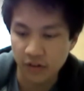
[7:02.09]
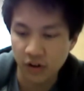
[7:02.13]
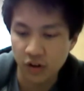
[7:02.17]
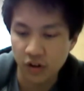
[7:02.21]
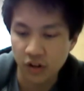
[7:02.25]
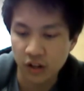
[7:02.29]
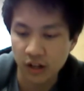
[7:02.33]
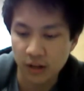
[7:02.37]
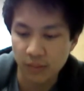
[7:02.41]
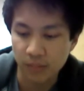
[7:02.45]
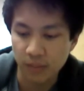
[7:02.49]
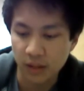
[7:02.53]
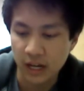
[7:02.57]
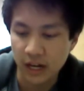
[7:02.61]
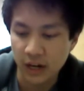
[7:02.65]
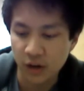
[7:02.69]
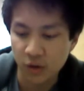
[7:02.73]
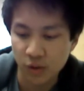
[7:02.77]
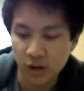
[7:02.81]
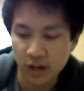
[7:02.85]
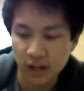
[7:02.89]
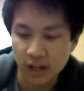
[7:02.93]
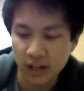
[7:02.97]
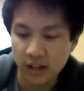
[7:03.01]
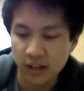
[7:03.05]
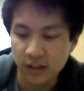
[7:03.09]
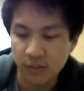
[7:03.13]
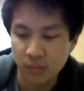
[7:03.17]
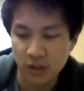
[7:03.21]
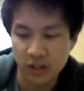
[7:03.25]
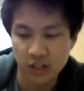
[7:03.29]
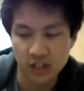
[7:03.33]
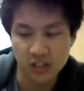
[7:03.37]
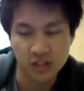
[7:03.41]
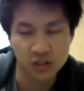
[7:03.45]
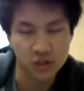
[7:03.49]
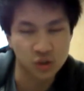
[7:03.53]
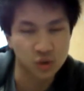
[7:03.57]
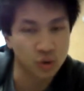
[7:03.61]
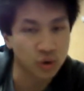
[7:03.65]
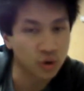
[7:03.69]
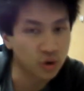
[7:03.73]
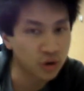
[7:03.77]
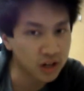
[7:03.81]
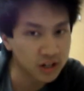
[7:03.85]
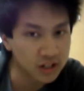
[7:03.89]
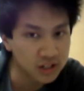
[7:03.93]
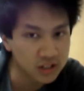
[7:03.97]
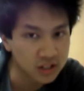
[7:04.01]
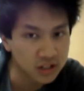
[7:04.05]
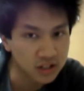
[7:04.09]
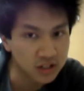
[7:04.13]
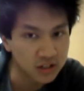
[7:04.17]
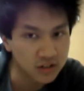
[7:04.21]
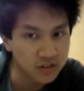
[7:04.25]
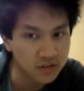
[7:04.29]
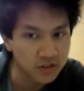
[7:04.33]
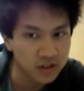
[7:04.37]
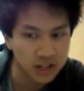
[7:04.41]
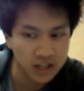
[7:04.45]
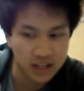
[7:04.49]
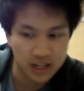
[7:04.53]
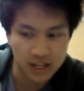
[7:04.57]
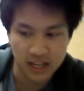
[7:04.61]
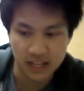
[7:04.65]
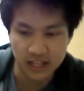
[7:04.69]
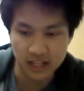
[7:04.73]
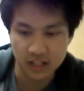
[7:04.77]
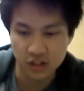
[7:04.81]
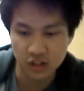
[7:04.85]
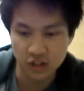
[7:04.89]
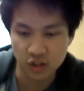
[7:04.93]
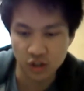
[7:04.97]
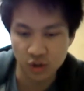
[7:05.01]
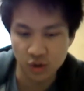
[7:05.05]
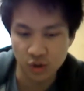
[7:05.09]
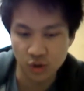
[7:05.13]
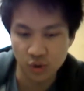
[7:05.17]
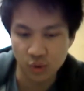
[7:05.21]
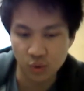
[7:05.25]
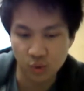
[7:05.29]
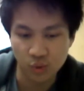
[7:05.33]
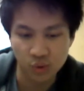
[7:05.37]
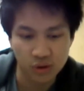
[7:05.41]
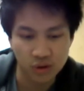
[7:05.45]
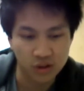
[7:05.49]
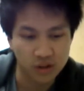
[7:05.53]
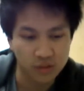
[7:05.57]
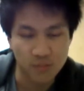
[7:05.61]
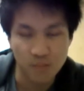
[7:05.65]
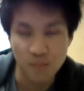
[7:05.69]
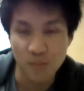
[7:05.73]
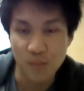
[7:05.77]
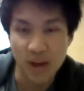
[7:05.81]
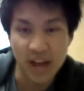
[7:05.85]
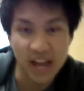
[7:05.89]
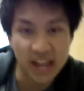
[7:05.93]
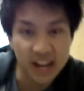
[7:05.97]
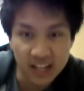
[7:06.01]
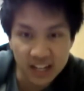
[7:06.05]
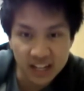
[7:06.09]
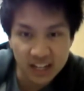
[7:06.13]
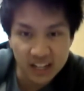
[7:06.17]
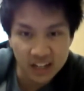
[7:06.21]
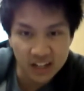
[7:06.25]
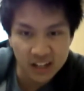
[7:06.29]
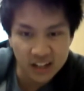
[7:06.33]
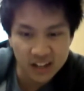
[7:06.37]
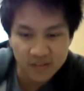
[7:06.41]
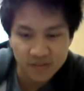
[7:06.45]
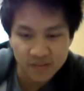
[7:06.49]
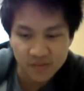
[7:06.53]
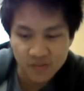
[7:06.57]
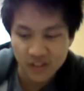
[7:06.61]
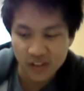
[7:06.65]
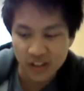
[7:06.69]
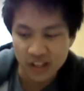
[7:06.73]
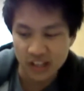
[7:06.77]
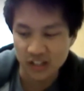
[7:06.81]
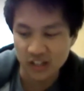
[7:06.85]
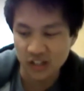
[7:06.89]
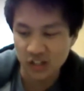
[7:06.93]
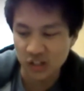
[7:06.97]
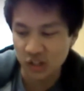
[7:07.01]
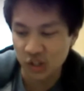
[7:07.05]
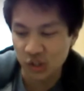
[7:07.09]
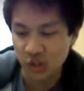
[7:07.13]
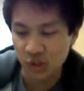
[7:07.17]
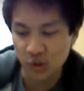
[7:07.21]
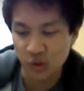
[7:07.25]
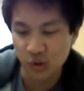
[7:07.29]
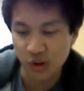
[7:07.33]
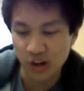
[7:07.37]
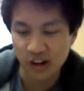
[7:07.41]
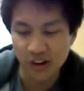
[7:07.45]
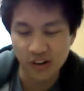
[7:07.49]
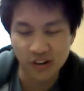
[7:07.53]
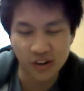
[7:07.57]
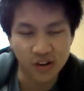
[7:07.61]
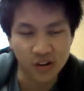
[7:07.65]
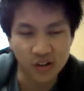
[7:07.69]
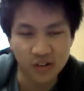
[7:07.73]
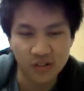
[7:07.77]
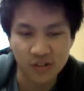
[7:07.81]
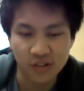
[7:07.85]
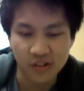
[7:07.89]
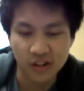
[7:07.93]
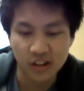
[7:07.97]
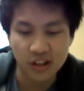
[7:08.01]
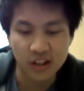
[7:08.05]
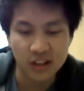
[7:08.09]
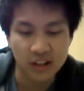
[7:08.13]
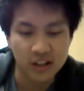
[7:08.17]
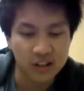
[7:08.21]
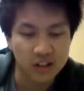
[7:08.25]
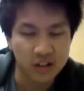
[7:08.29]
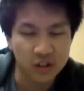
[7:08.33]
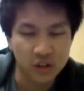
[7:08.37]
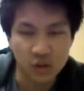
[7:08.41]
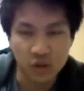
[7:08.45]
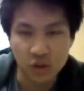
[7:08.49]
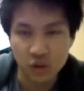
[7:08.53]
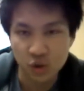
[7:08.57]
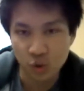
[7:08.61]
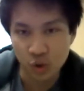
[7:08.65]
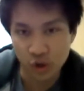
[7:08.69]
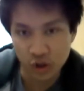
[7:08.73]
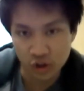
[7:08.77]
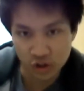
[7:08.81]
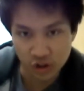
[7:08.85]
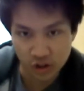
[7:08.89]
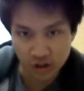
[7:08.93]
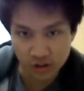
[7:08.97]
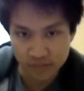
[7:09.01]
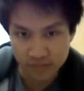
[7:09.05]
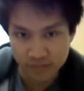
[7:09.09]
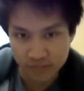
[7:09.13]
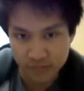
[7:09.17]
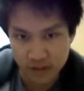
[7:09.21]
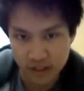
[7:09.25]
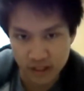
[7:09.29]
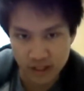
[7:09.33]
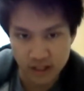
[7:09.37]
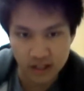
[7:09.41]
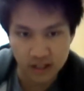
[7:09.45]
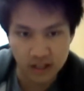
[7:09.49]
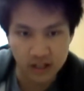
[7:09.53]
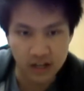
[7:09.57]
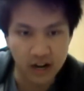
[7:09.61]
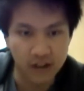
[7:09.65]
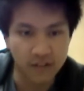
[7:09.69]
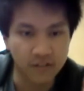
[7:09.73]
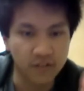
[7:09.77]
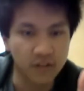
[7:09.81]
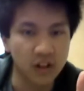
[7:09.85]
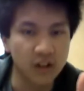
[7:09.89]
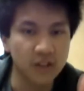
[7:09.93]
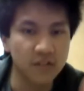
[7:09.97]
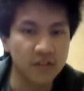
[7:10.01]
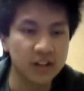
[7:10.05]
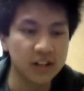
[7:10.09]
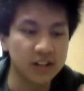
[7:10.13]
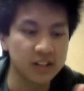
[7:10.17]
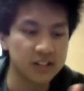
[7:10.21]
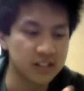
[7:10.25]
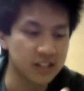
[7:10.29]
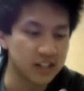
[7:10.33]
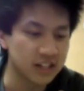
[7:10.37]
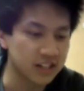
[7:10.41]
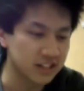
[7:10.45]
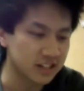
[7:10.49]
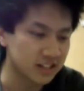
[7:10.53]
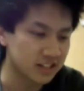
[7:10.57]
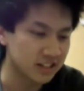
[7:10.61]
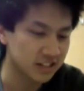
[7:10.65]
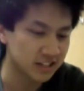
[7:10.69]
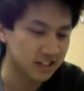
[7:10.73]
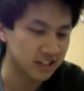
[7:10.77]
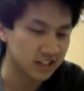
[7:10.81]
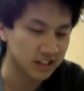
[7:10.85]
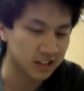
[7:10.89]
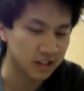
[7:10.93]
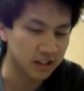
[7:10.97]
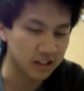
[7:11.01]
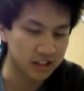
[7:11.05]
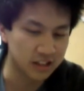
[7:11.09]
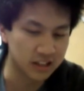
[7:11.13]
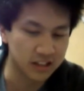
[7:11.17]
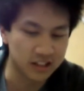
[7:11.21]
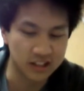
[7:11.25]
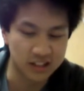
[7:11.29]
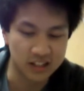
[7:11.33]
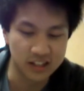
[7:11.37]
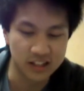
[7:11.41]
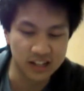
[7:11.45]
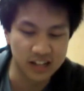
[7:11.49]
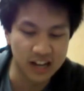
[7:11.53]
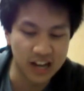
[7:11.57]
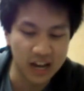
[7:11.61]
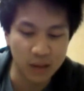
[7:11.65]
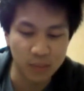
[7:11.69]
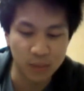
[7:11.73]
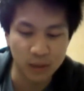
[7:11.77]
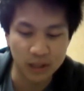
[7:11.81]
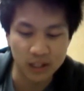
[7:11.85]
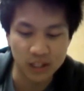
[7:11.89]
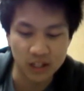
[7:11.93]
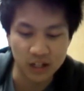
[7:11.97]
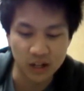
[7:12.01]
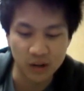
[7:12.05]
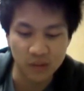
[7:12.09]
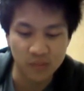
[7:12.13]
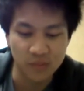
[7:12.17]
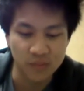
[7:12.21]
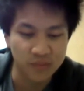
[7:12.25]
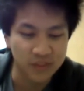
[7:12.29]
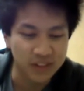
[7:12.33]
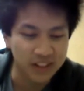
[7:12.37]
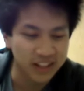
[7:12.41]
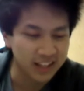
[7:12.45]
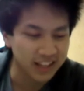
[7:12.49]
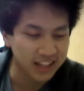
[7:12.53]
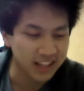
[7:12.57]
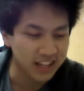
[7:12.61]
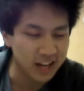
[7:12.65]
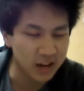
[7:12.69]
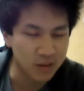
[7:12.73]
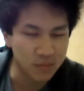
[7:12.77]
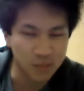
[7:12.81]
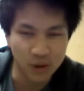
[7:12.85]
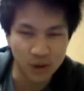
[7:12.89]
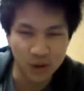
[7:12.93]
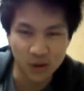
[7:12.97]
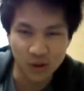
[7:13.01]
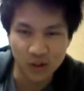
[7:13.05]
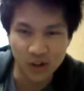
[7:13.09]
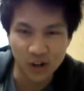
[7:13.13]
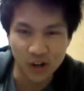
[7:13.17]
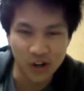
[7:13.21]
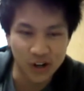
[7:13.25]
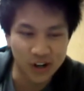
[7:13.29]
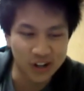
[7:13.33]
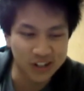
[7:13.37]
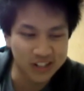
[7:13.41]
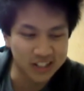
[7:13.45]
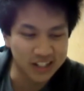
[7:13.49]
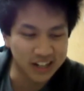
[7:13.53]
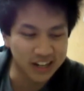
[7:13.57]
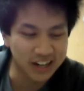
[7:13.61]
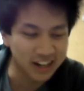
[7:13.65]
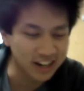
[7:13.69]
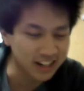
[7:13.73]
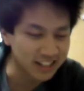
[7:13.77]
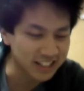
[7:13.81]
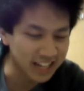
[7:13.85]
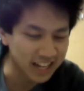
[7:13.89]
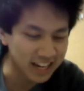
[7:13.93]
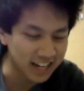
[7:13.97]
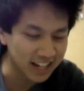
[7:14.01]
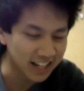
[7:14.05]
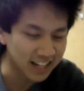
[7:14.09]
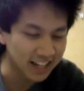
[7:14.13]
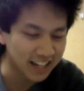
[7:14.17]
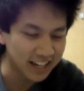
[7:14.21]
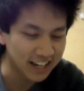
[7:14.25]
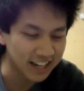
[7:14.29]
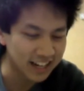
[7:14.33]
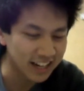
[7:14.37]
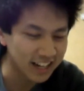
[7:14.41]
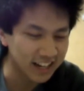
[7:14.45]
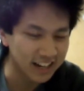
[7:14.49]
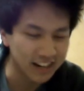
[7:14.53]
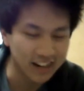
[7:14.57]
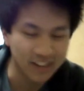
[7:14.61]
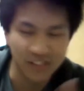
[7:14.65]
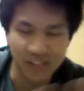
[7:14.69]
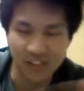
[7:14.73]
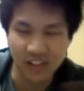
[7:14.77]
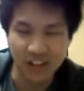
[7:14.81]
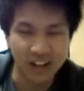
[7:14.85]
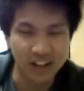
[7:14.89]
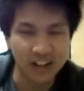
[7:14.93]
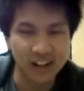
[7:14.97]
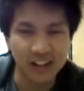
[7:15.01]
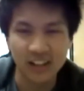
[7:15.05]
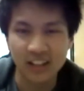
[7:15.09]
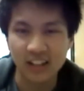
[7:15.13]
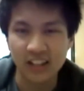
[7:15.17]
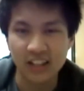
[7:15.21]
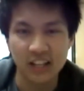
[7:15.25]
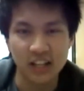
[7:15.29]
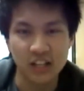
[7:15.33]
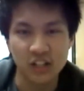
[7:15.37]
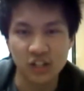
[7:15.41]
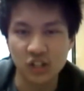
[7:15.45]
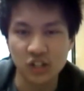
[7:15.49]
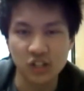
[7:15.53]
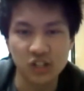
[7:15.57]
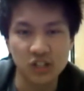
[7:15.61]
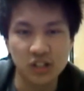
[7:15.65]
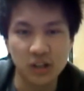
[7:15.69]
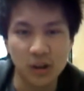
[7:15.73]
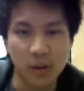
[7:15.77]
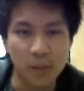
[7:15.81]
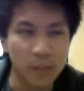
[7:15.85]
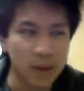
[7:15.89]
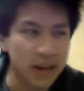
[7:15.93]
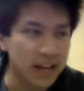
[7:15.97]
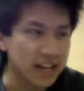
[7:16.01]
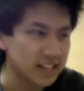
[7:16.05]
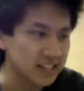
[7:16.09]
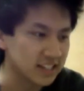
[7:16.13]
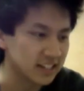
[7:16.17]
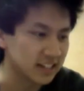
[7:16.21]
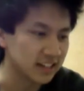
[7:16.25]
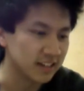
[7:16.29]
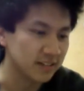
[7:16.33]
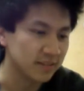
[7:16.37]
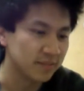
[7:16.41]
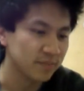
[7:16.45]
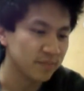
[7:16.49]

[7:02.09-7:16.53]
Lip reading: If you don't like Blackwing because it's too aggressive, it's too meta, it's too, I don't know, use QuickDraw. I've loved it since the day I picked it up and milled cards and I got Dandelion and everything. It's just amazing.